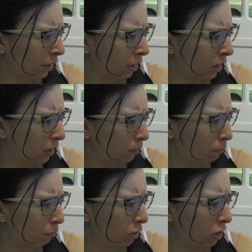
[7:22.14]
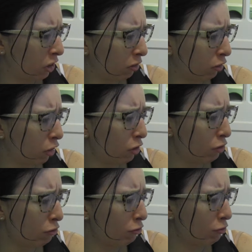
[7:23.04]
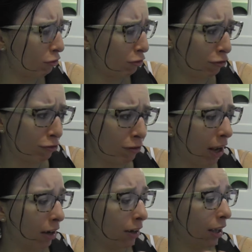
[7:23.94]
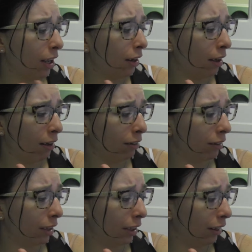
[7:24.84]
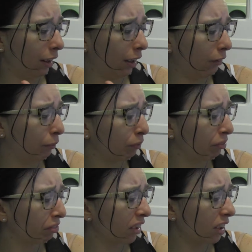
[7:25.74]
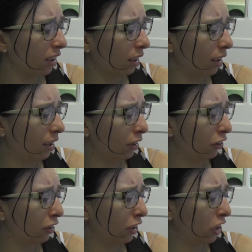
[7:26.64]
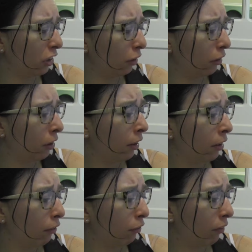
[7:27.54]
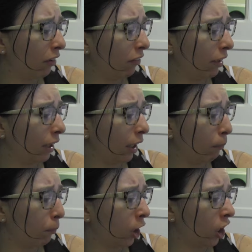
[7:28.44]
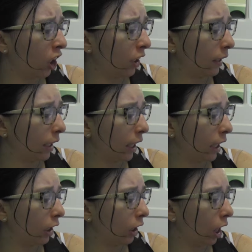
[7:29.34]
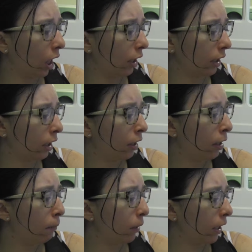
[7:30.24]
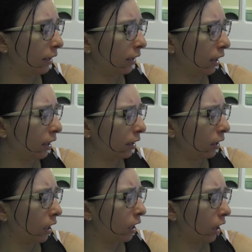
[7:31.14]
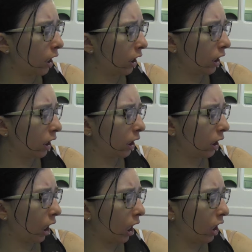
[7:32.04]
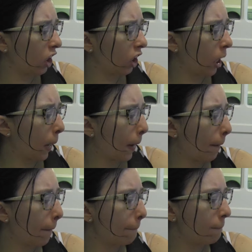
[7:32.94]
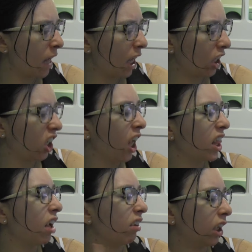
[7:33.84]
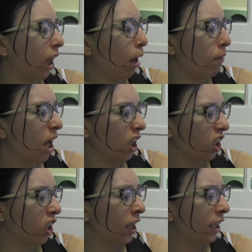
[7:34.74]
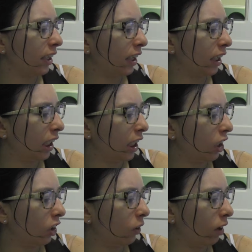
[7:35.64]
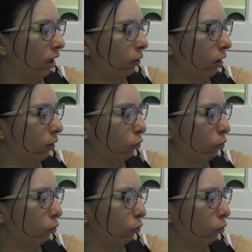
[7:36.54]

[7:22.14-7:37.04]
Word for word: chimichurri, I do not know how to say that, and traditional favorites like burgers and hand-tossed pizzas. There's such much, there's so much to see and do, and you can